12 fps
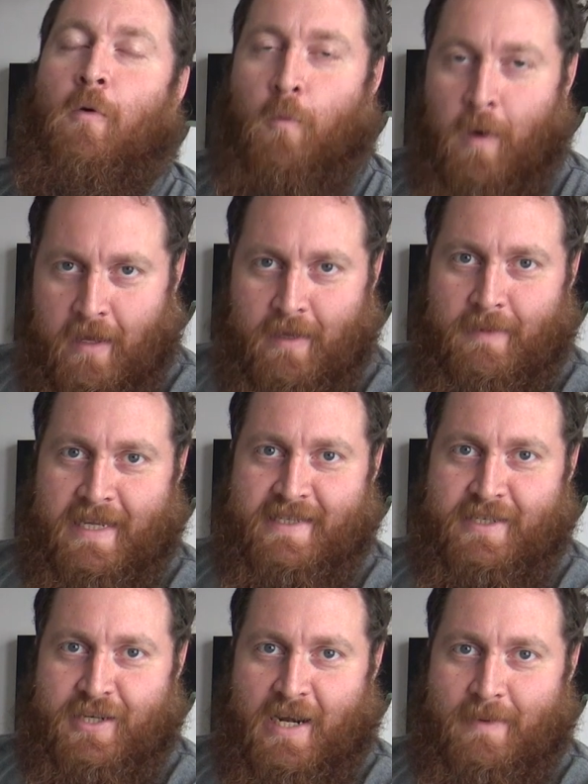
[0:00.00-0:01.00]
Welcome,
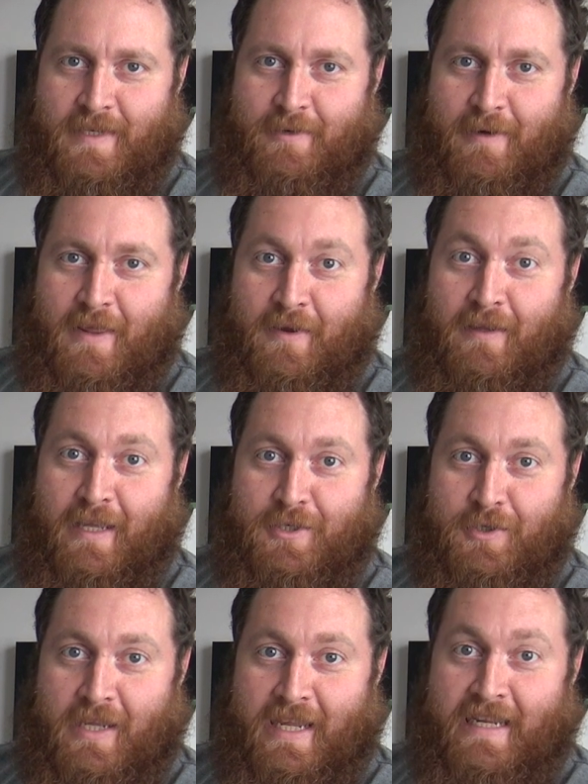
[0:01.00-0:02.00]
ladies and gentlemen, to another
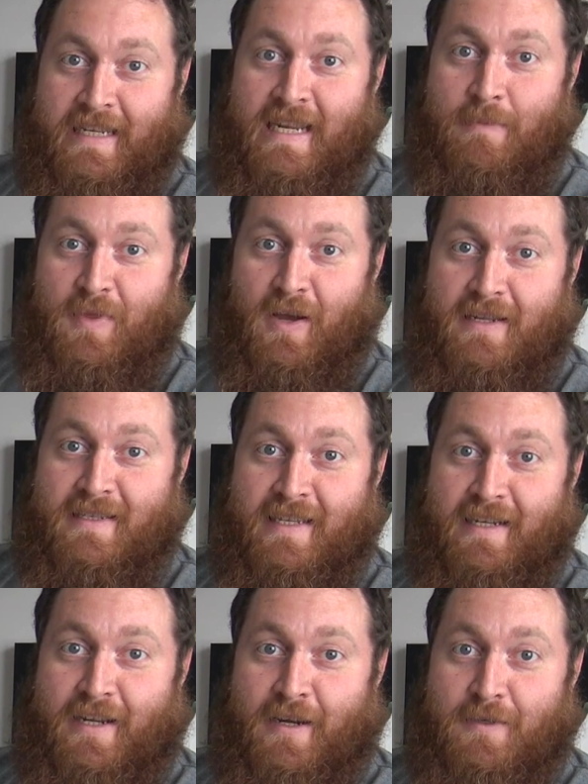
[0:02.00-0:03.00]
Glacial Geek Deep Thoughts
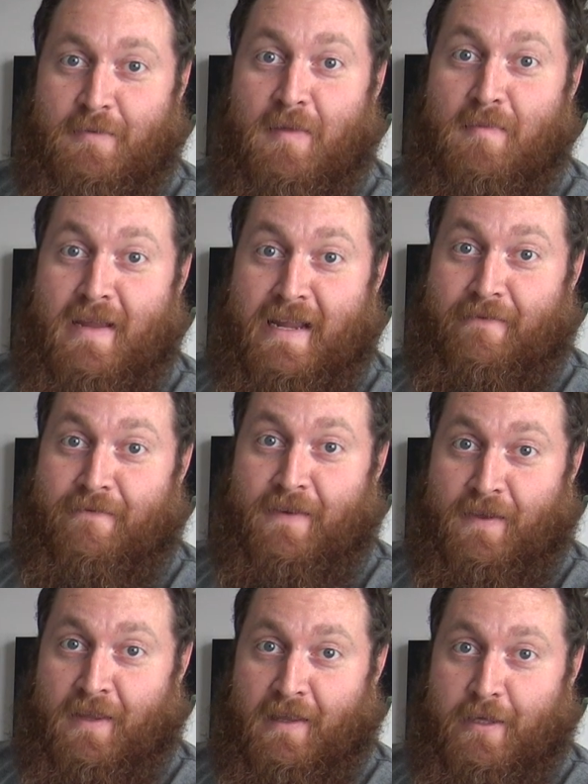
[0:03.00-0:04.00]
Thin Coats with me,
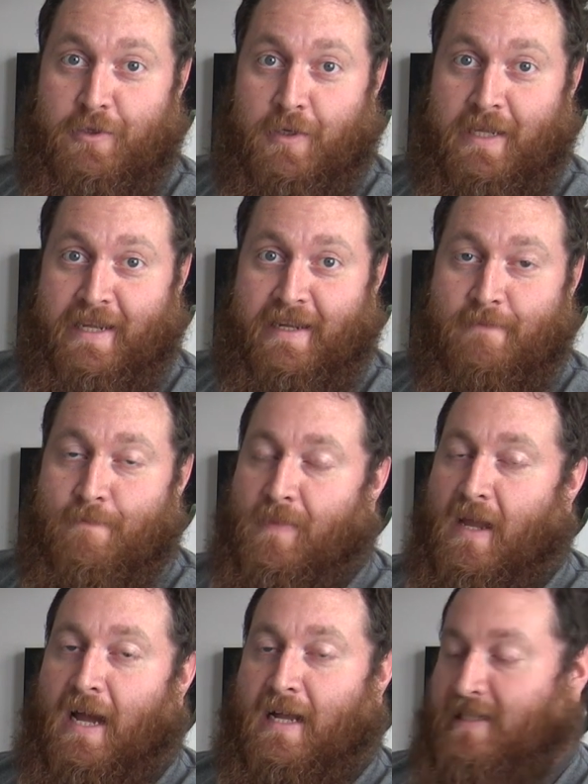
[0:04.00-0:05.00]
Phil the Glacial Geek.
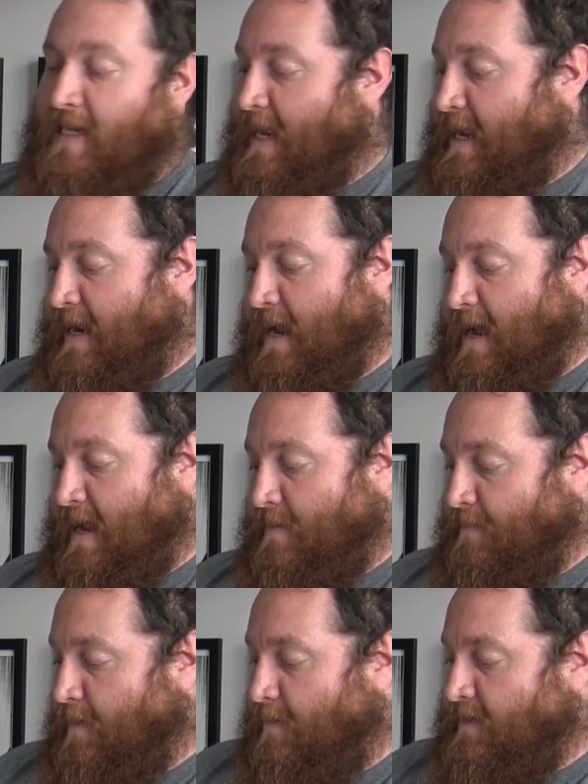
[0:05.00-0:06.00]
Today I
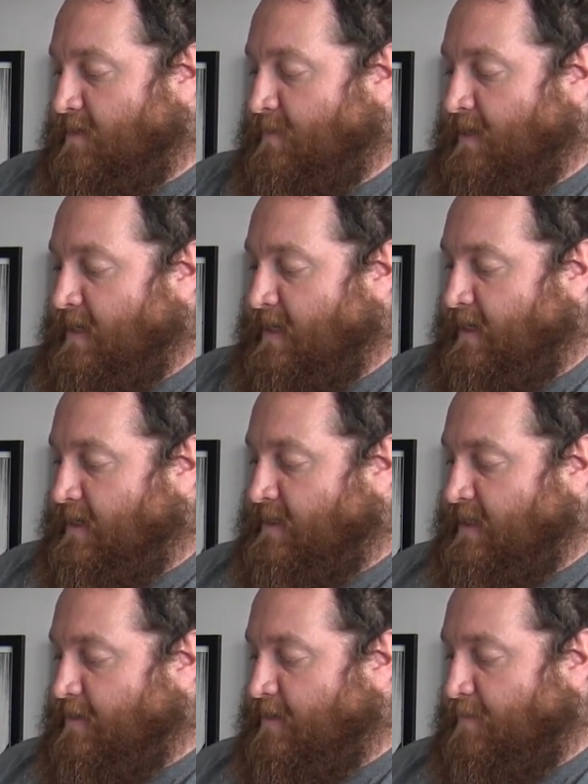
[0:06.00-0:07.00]
am going to be
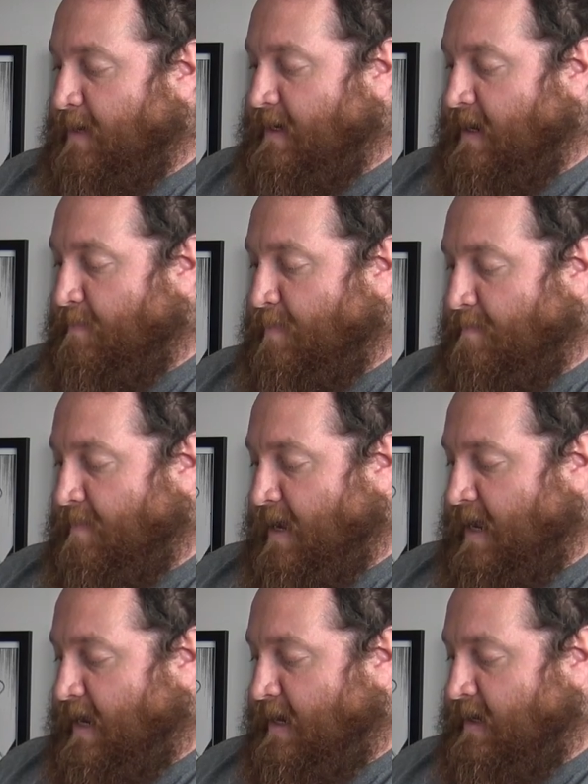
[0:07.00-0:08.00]
continuing to paint up
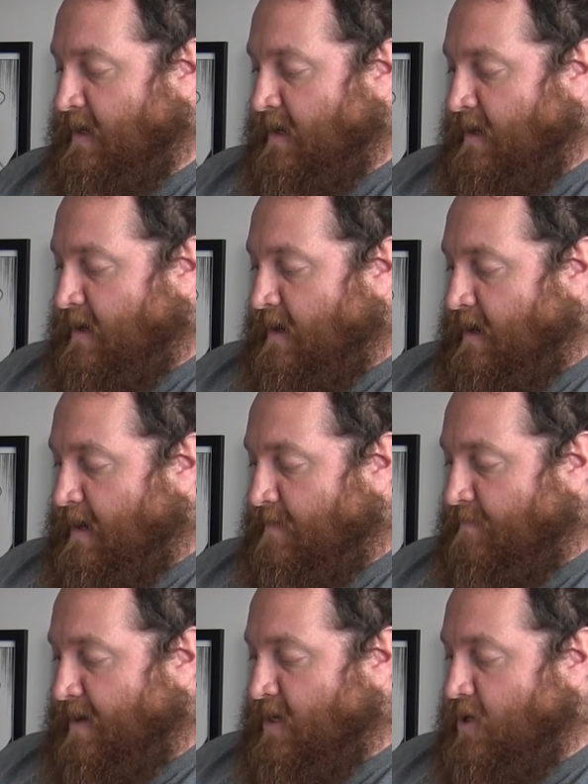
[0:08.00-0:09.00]
my
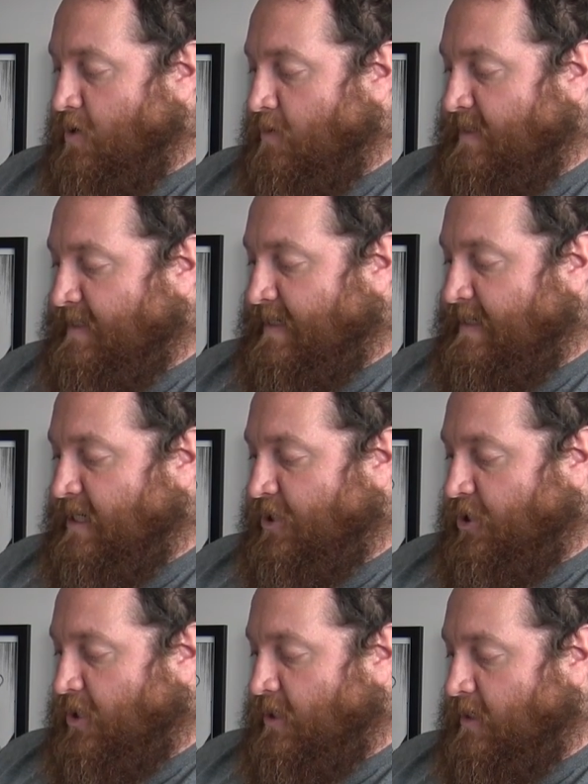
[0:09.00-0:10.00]
my newest
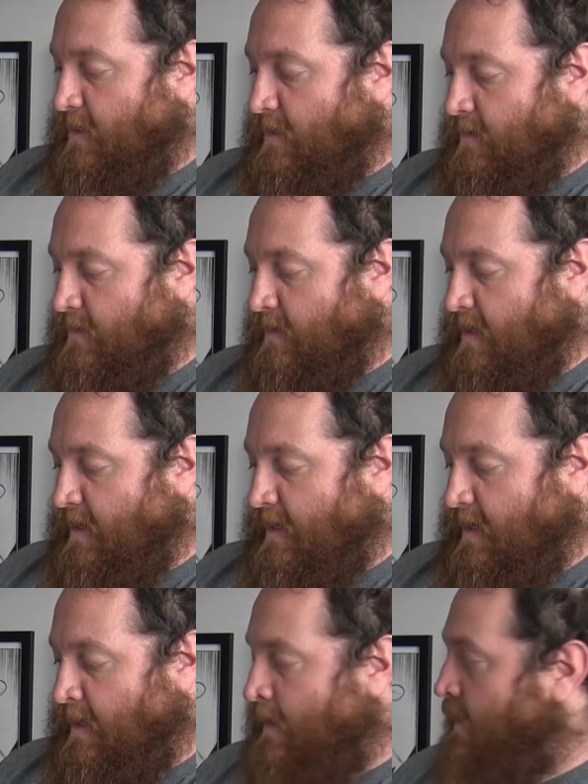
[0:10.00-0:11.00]
edition,
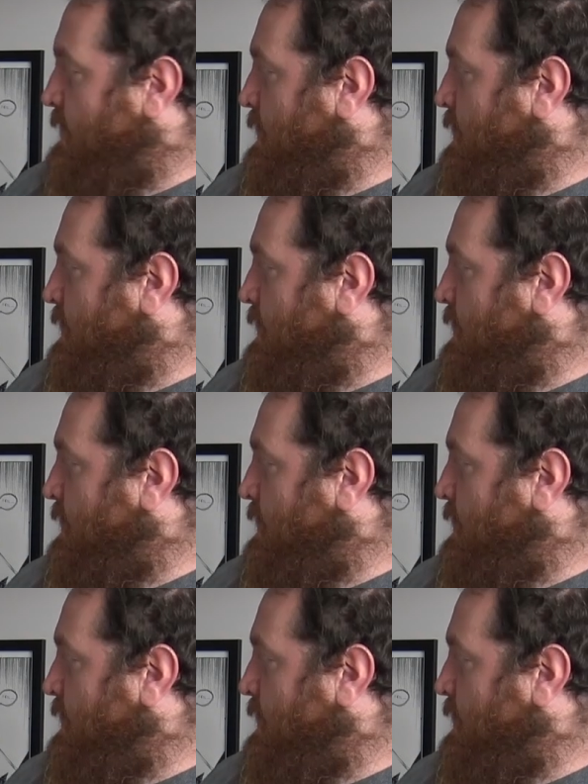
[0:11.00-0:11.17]
the